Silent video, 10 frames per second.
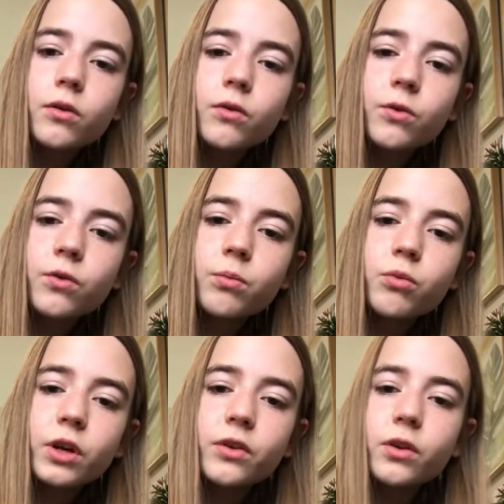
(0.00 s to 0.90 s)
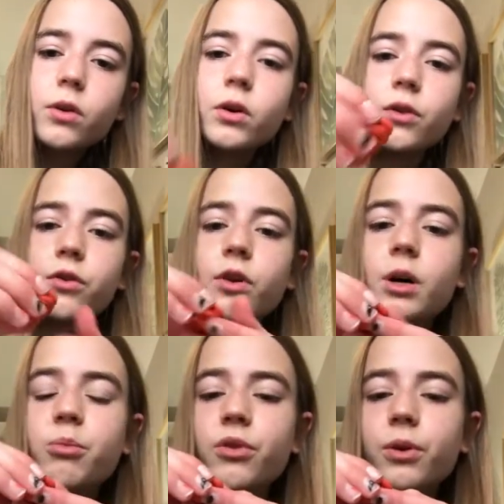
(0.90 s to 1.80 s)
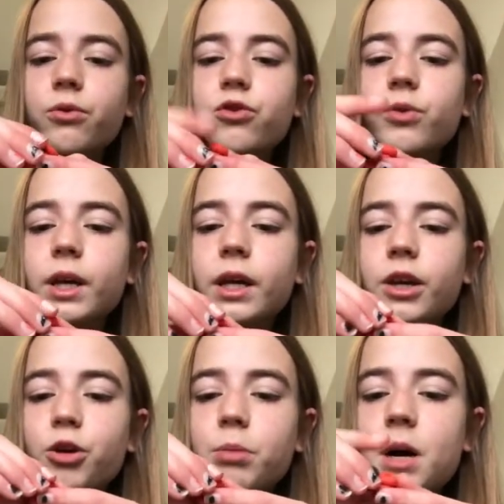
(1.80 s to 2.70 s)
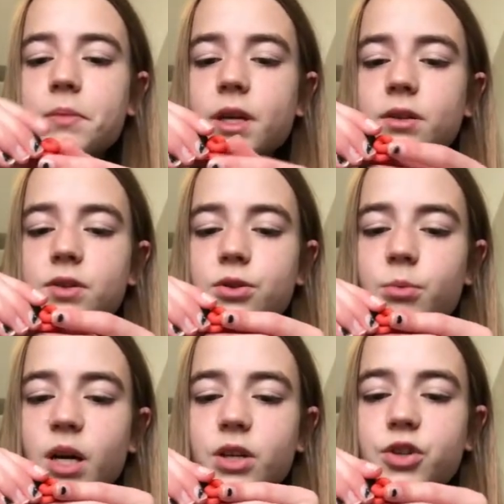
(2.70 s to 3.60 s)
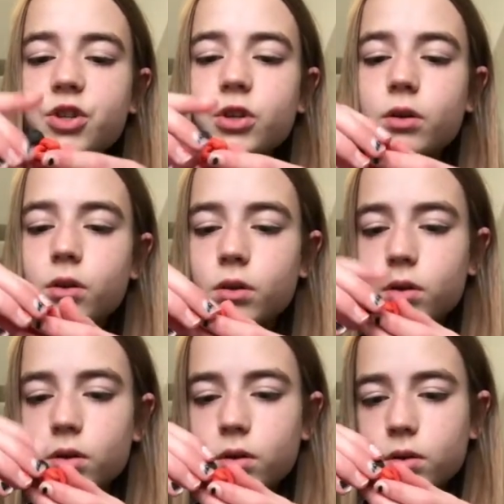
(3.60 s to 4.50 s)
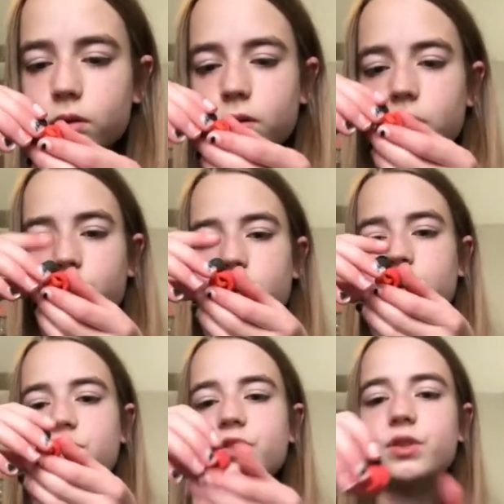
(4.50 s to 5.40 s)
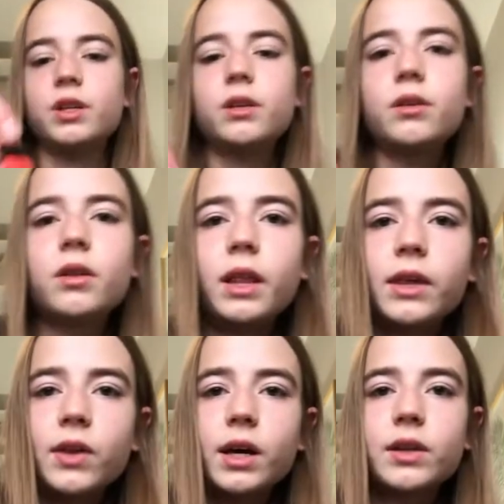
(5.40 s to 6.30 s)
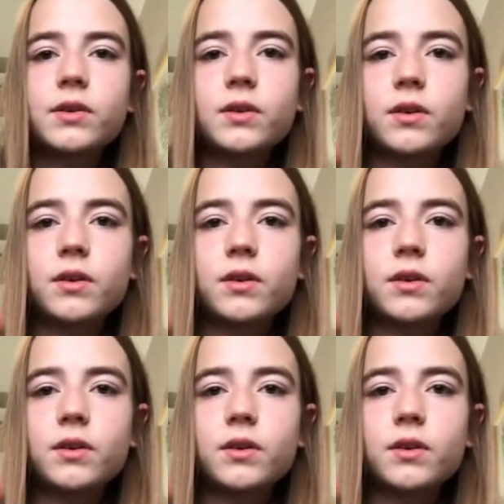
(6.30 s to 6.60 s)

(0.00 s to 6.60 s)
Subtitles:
just press it on top without shrinking your pumpkin too much, like what I just did, like that.